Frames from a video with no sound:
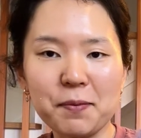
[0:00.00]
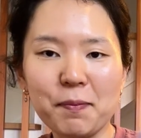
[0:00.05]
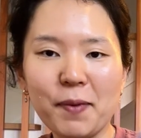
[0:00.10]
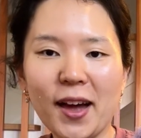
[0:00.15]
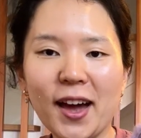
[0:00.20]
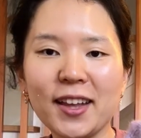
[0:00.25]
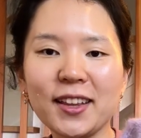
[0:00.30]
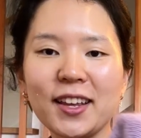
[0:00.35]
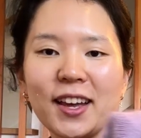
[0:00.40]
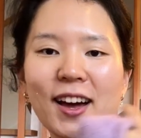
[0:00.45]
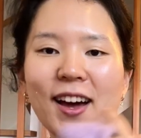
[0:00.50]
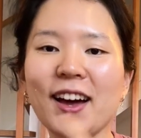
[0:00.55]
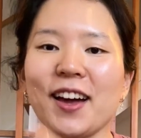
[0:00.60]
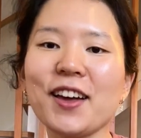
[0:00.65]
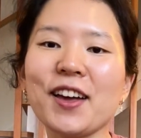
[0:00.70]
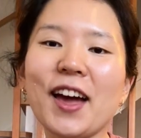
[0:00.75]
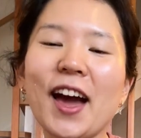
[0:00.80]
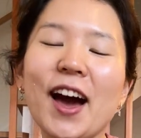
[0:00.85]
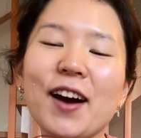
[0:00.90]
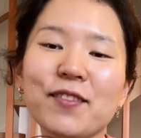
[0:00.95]
band.
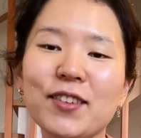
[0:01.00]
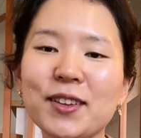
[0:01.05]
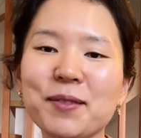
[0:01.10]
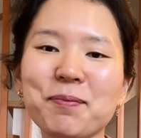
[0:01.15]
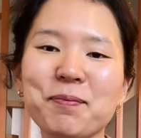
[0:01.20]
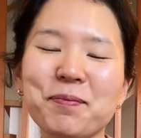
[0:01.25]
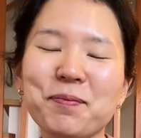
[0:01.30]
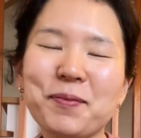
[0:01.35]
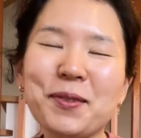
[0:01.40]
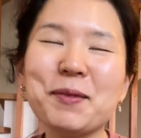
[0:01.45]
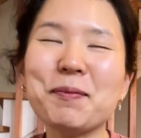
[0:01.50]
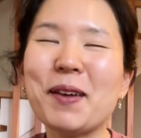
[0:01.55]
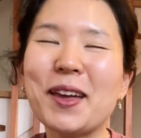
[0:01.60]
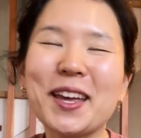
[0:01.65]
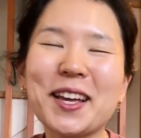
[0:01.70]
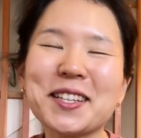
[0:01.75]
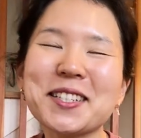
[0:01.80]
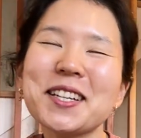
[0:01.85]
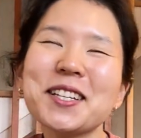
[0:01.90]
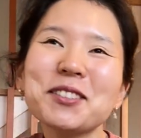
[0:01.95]
I haven't been
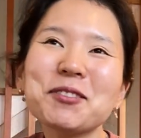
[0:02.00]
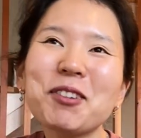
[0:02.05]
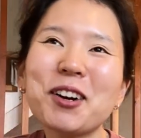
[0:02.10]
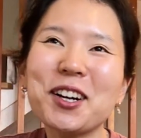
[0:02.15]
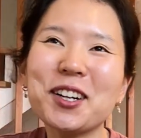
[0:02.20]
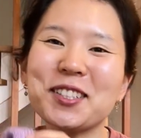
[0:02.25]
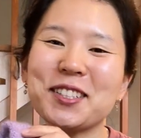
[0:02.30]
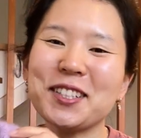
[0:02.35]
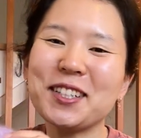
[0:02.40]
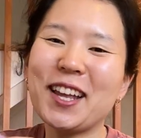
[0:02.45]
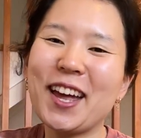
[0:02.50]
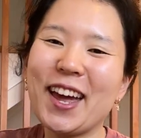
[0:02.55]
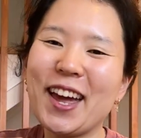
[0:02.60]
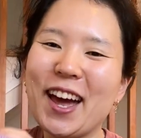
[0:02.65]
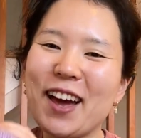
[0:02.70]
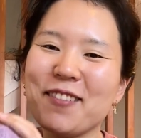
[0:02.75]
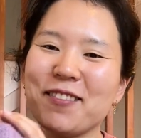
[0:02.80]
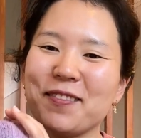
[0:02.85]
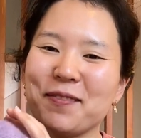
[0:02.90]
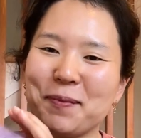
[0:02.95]
making stitch markers today.
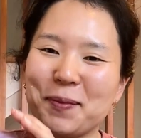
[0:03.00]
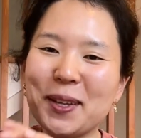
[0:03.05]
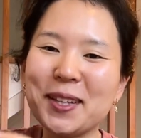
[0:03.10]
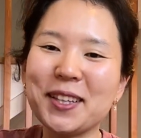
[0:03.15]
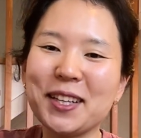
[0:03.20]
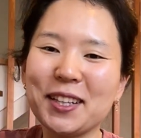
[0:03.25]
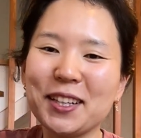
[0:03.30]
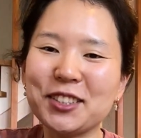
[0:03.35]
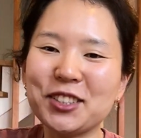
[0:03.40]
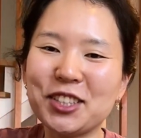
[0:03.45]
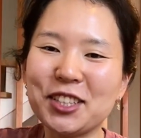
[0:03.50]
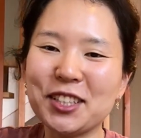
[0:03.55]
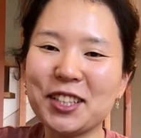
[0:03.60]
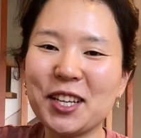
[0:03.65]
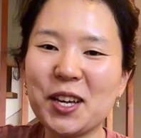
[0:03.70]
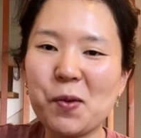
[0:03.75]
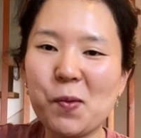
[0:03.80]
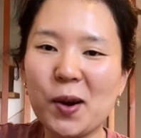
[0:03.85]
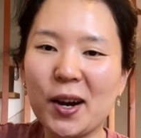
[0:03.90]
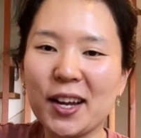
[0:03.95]
I've been
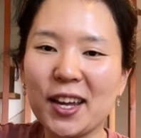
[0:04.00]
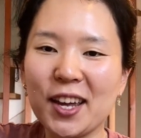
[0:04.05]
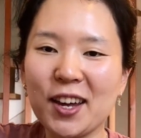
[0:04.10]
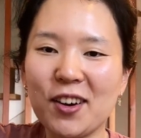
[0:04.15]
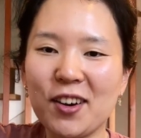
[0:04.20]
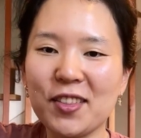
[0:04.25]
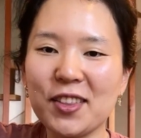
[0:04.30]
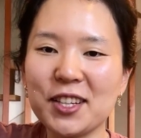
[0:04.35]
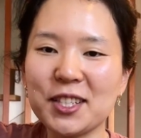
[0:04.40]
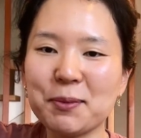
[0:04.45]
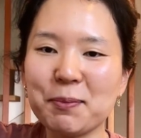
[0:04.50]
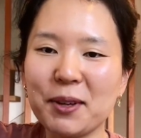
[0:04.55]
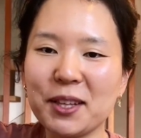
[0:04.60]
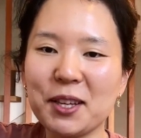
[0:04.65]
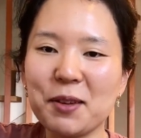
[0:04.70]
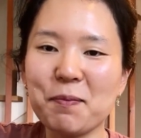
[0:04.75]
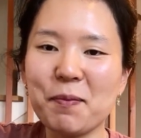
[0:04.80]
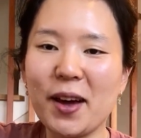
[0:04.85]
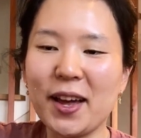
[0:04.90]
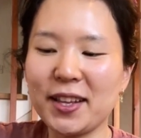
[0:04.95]
diligently working on this
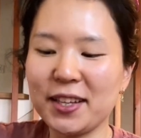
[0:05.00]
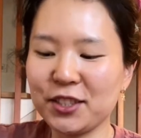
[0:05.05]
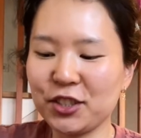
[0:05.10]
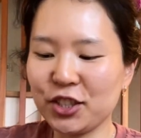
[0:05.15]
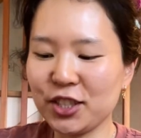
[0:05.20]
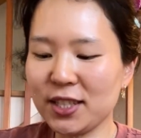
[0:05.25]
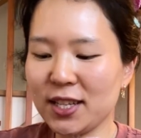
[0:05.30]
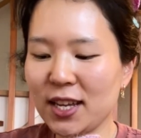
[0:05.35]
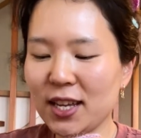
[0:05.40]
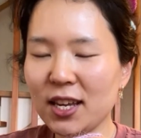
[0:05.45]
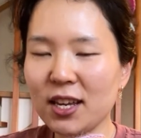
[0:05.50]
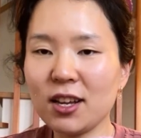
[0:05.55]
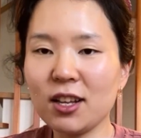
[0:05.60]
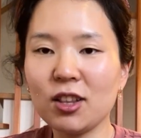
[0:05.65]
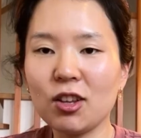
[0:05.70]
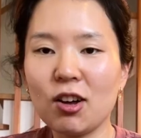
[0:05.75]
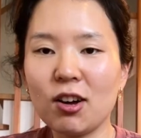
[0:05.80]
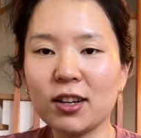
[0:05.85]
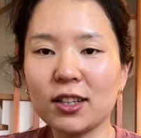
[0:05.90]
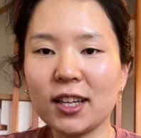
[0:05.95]
button band. It's just taking a
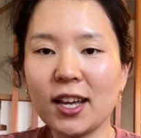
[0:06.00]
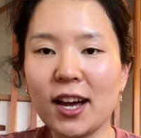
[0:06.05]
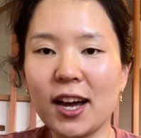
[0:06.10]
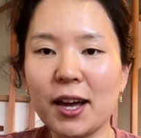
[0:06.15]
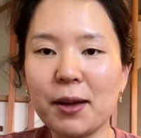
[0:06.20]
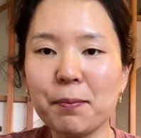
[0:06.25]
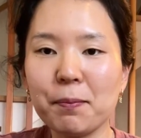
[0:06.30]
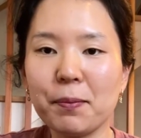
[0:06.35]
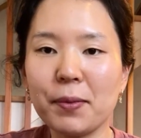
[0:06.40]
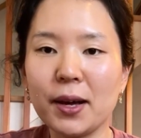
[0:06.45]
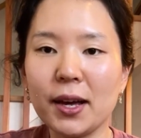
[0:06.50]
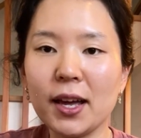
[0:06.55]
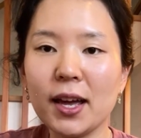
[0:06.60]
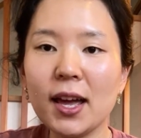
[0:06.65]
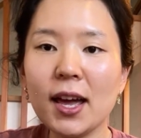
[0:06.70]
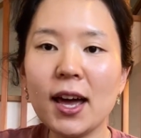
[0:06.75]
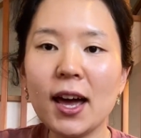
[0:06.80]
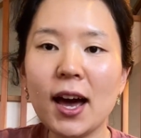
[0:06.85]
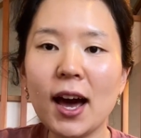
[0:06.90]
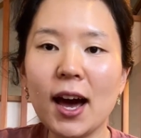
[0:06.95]
long time, but
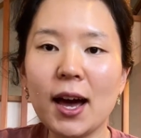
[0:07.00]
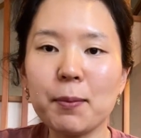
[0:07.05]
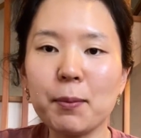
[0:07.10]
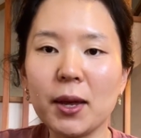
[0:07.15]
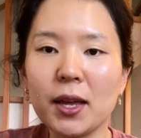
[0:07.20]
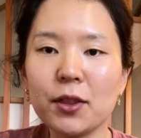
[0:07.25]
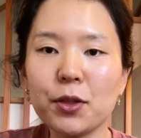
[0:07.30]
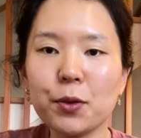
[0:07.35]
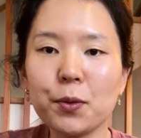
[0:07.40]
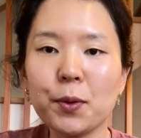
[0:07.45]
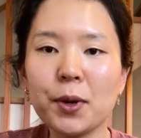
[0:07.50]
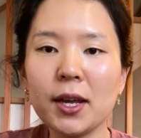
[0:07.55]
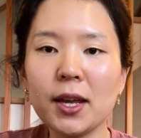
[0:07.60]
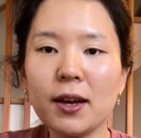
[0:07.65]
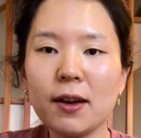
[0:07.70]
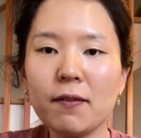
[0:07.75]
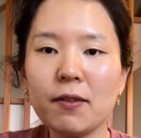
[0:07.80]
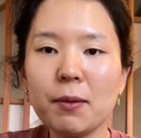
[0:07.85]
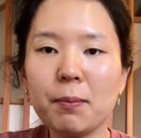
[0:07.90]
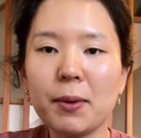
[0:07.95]
I made 3
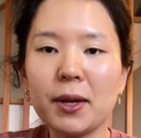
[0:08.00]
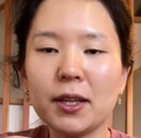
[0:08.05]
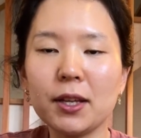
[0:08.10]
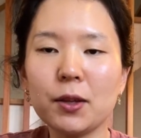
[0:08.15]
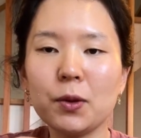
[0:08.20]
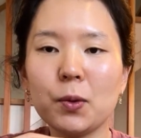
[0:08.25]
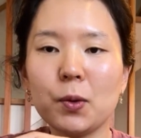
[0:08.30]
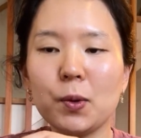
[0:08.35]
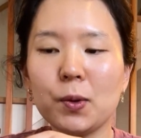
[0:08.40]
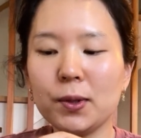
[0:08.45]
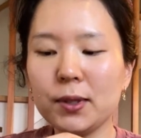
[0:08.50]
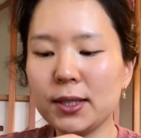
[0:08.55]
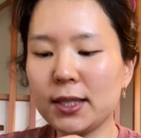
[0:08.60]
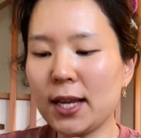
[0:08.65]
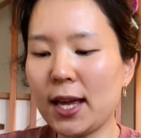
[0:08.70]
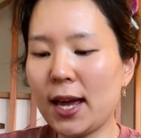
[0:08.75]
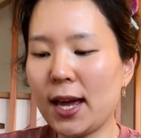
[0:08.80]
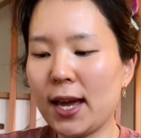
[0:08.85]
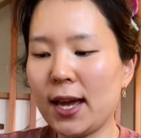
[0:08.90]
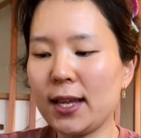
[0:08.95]
of the buttonholes
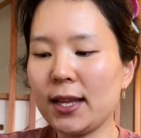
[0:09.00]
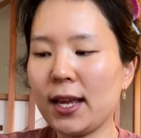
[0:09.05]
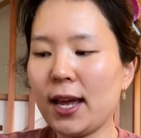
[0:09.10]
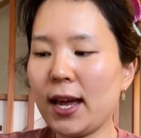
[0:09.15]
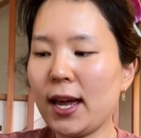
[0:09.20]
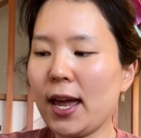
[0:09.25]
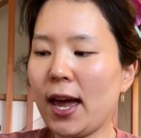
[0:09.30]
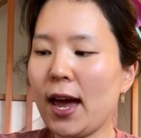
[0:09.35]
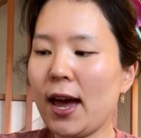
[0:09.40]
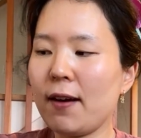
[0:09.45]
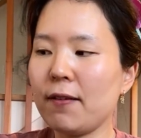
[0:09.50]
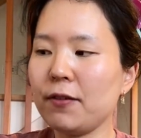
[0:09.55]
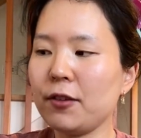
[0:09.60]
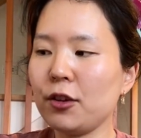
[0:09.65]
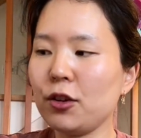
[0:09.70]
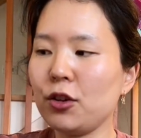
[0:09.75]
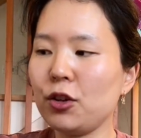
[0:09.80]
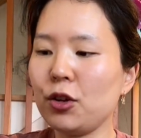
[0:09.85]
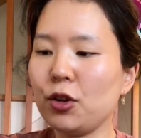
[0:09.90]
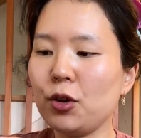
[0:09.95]
and I have
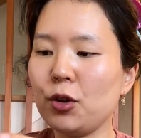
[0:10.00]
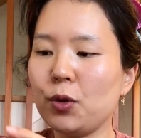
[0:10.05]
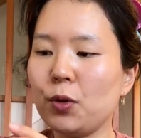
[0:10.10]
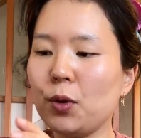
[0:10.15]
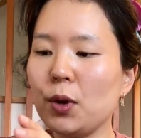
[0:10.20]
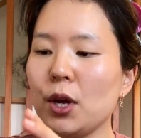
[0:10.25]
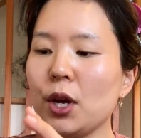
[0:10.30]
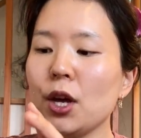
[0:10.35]
to do